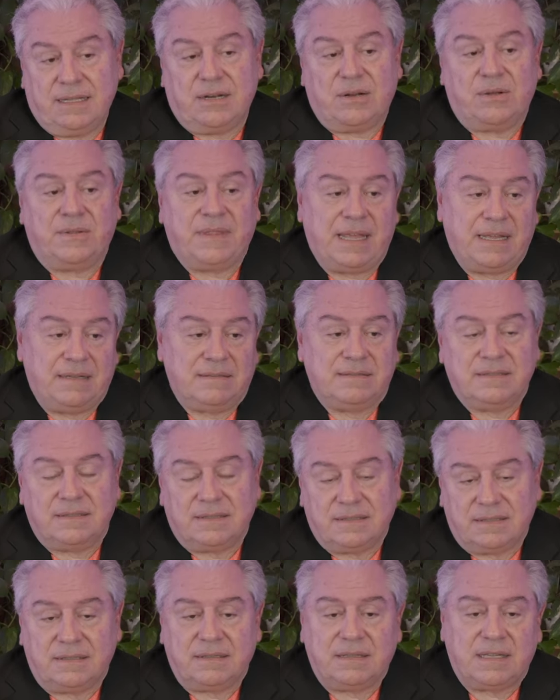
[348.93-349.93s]
you know,
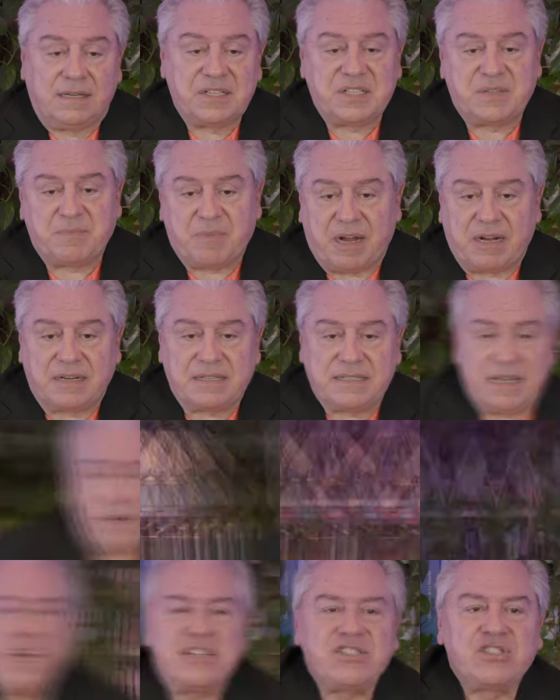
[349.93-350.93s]
there's sparks
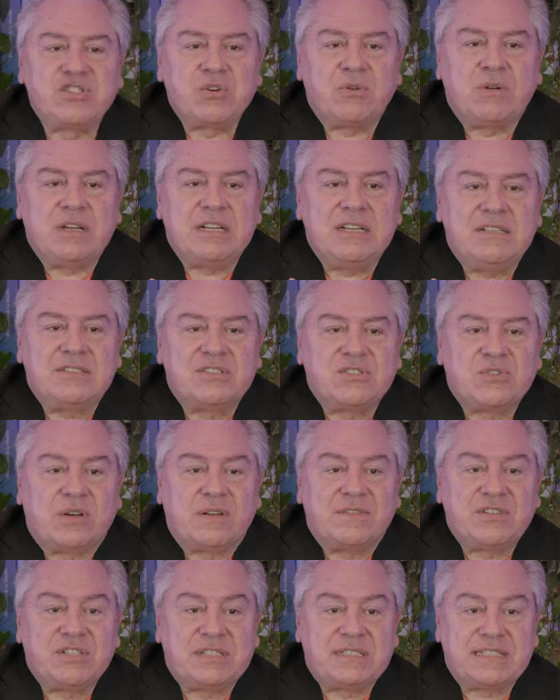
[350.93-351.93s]
there. That story
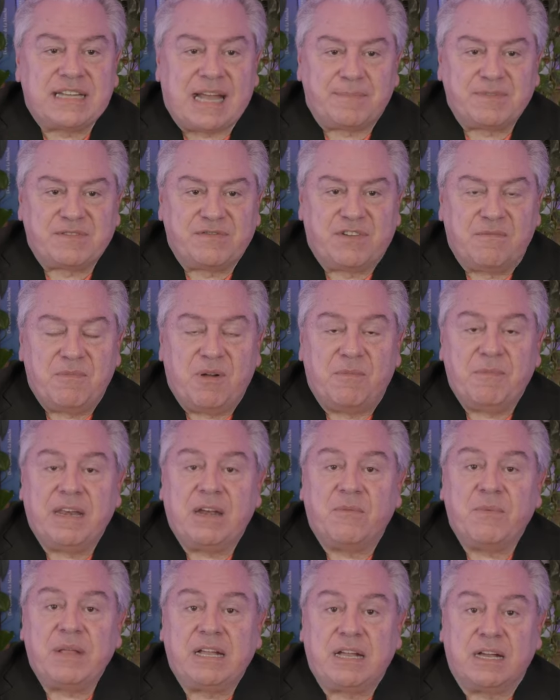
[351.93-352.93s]
sort of stops for a
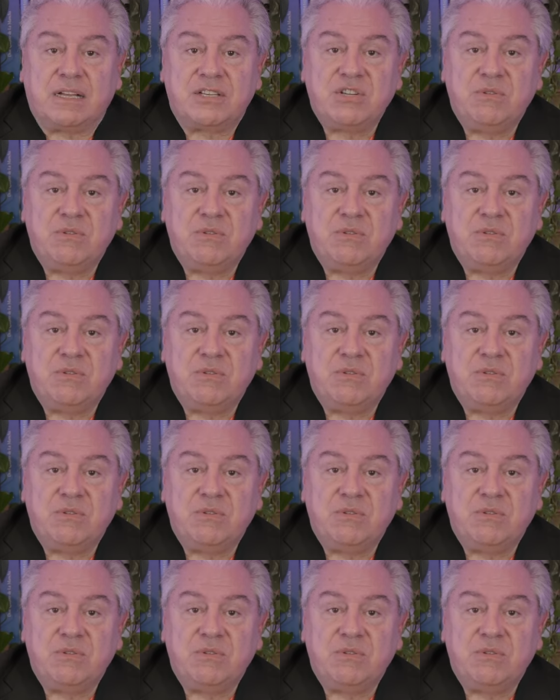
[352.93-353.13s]
moment and we cut